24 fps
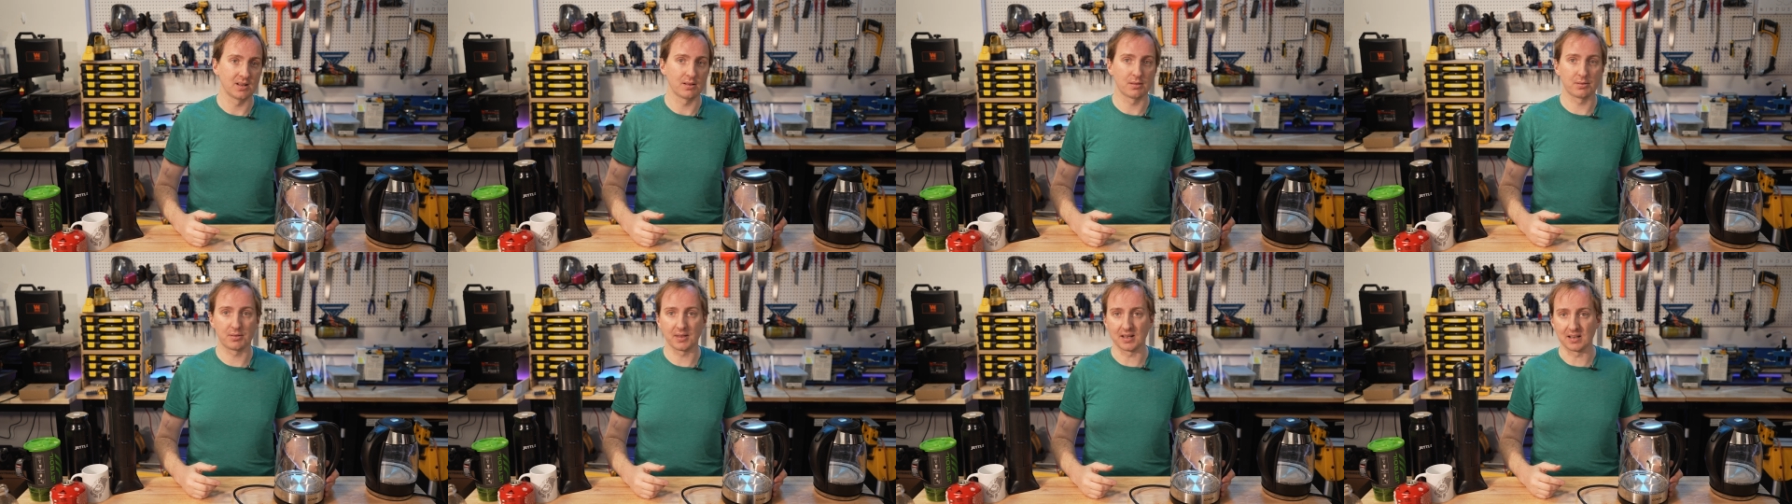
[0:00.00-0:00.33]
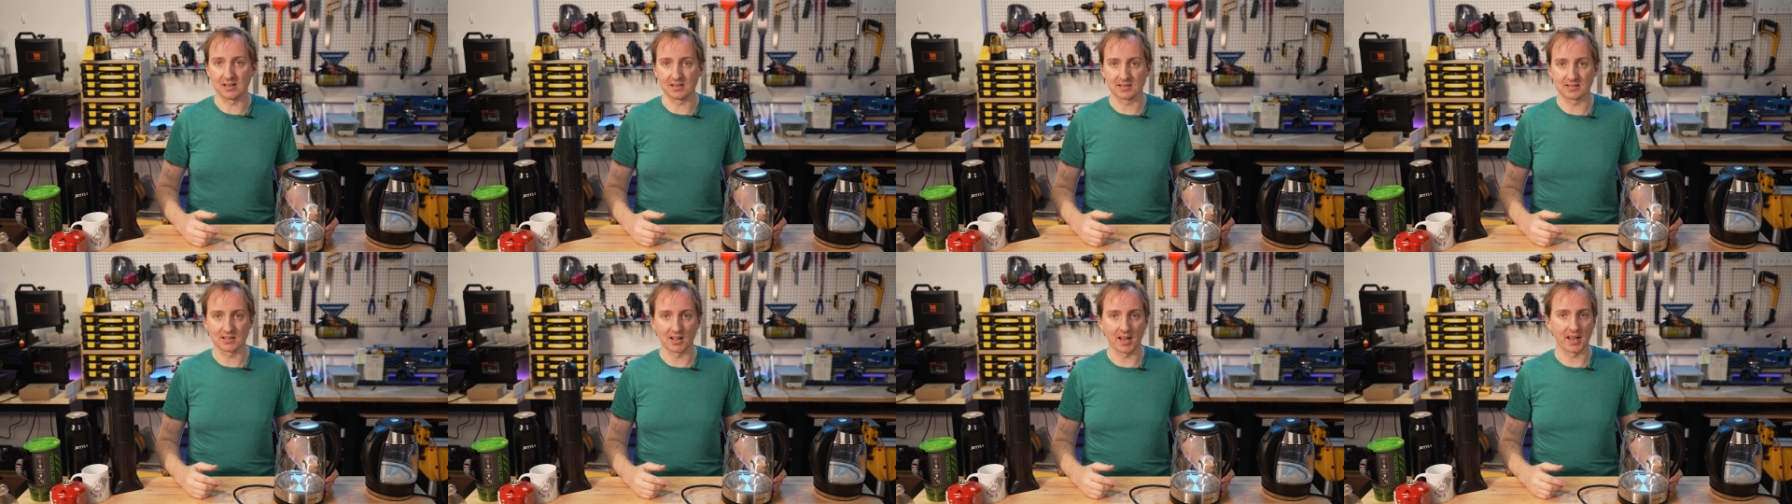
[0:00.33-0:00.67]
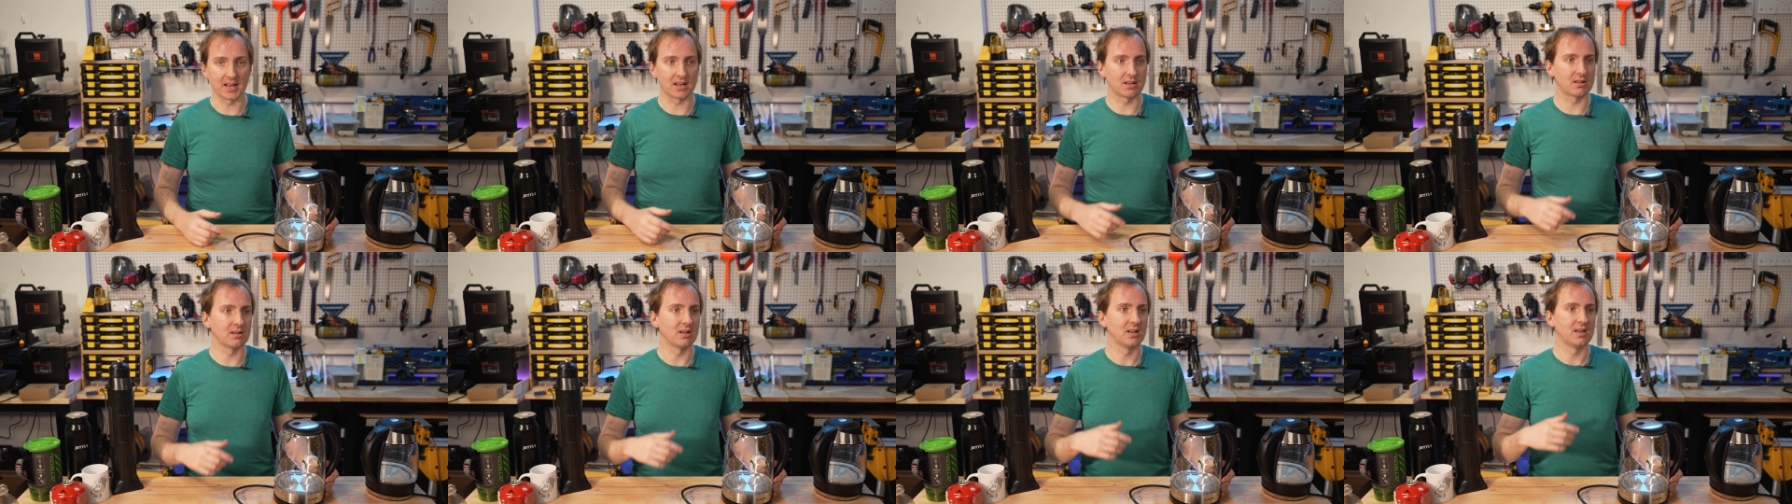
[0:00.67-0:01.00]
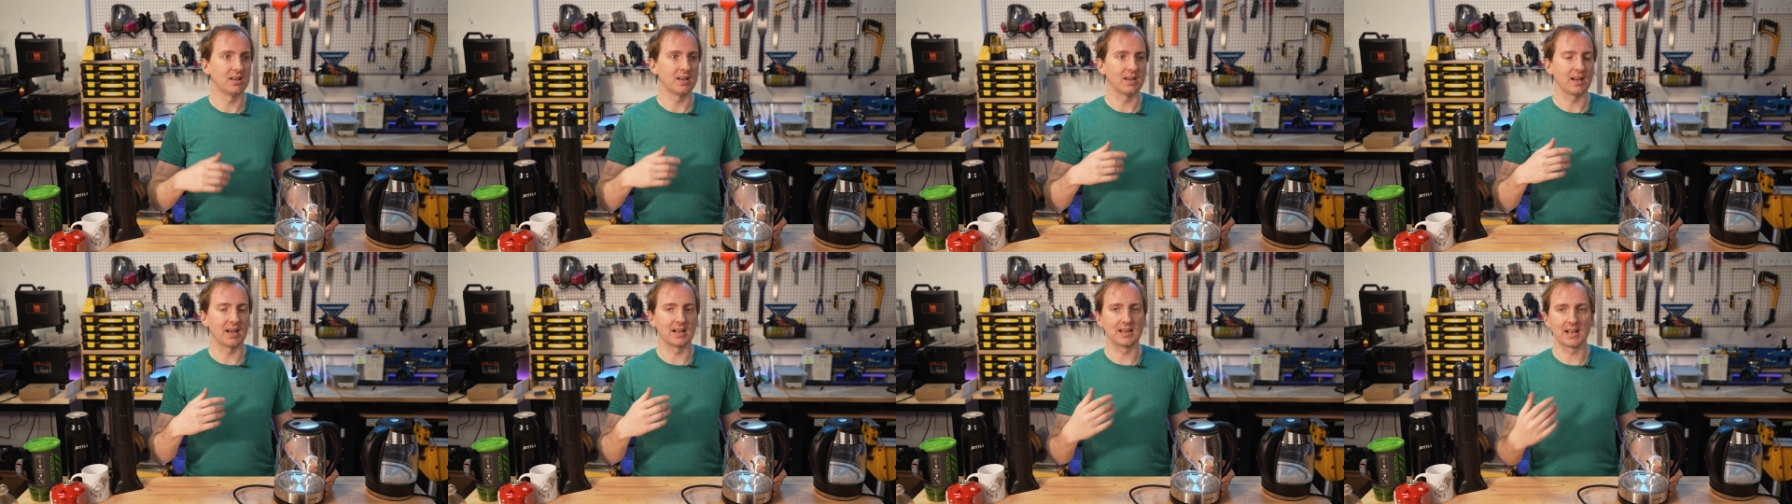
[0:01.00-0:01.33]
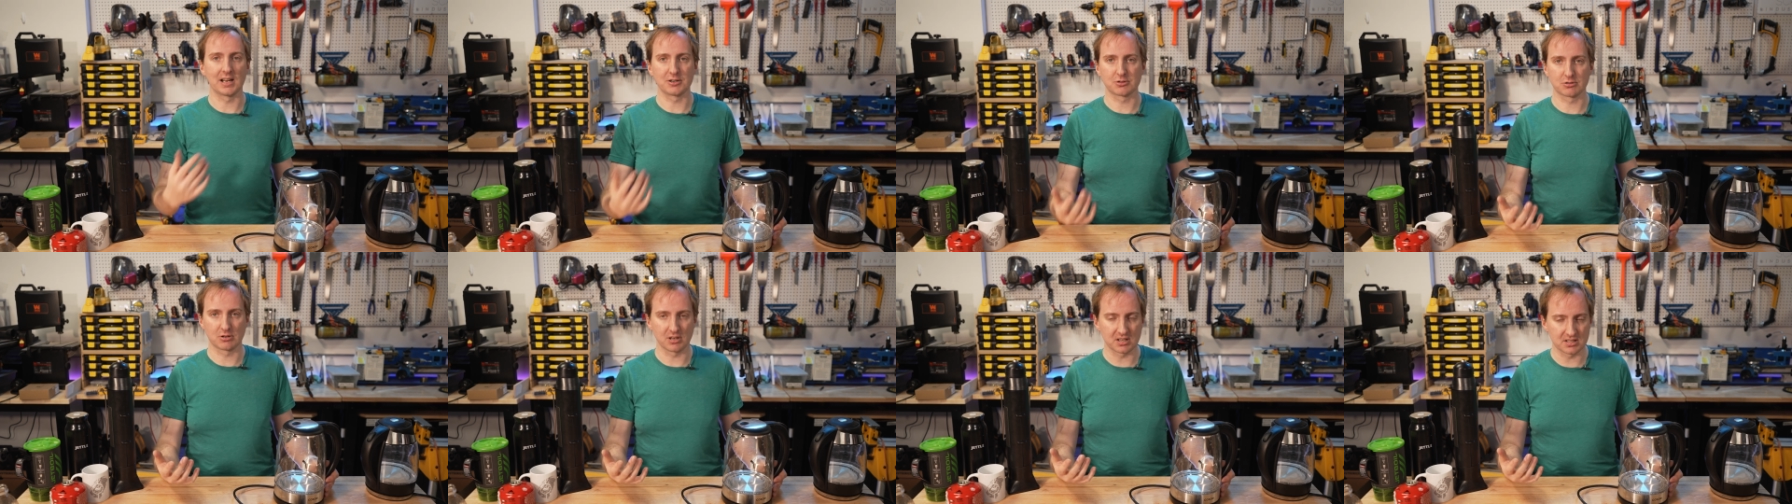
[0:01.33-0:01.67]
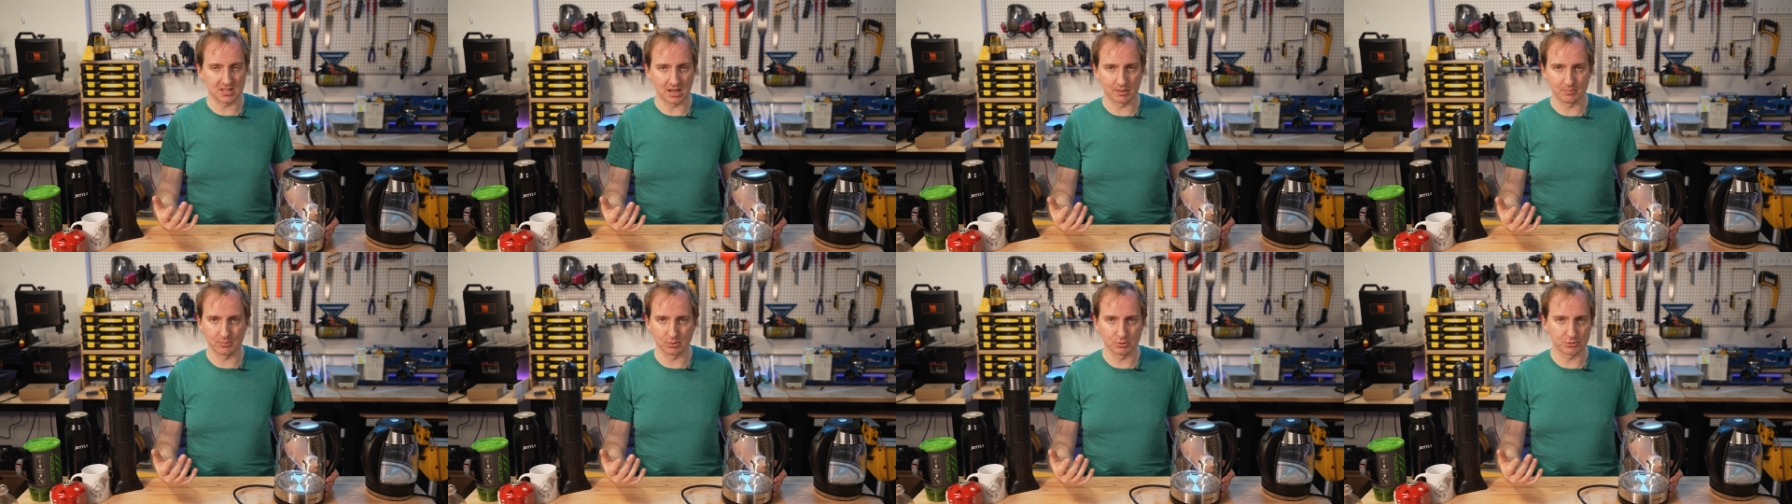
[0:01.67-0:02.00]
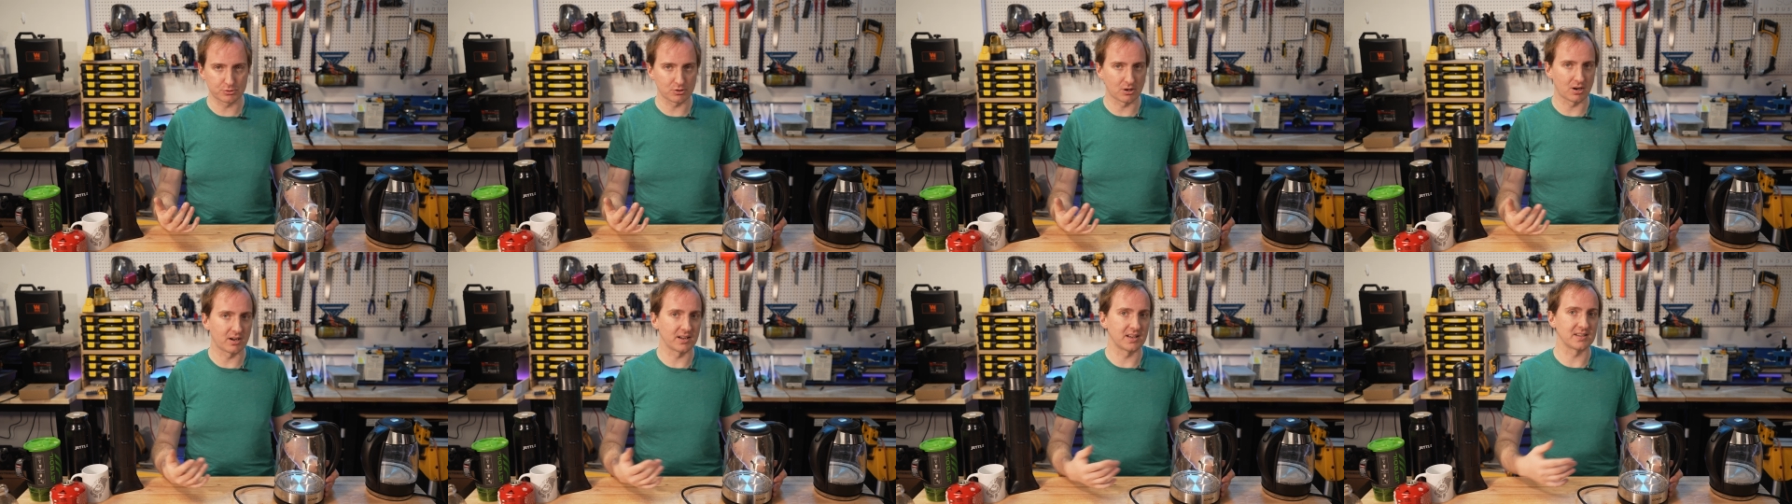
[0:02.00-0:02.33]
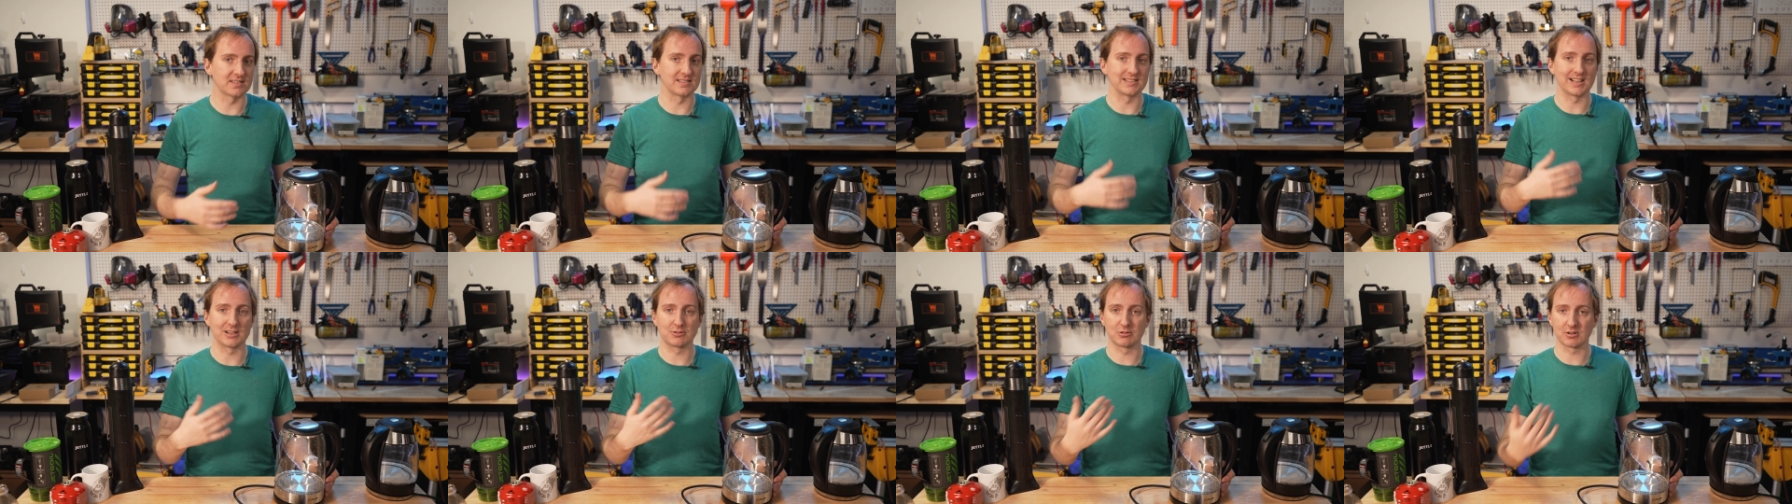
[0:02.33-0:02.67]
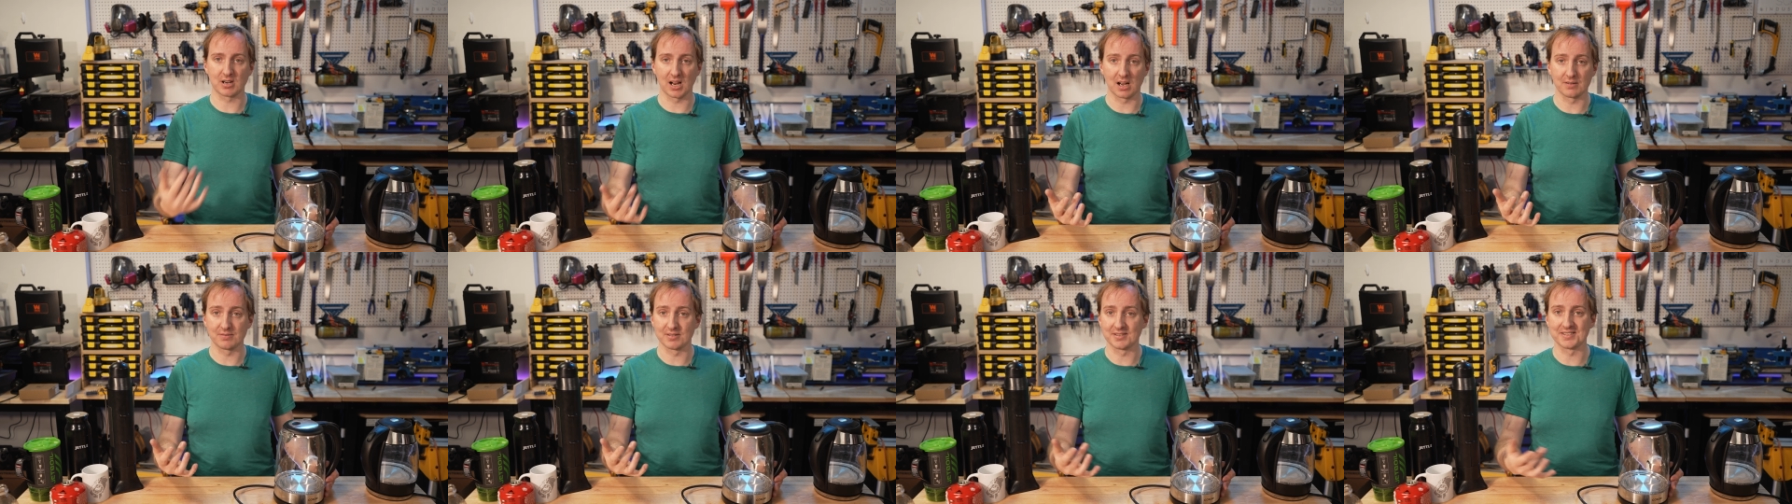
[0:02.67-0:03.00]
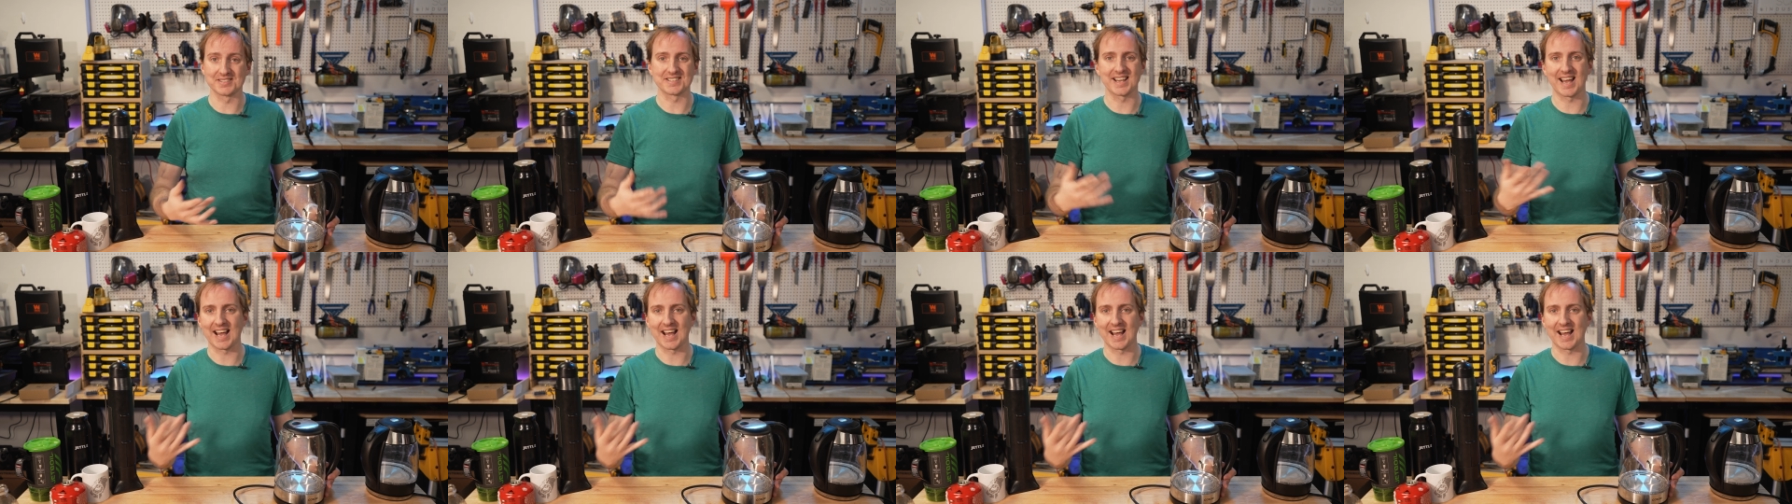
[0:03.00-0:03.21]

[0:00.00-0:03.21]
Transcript: things like electric tumble dryers and electric ovens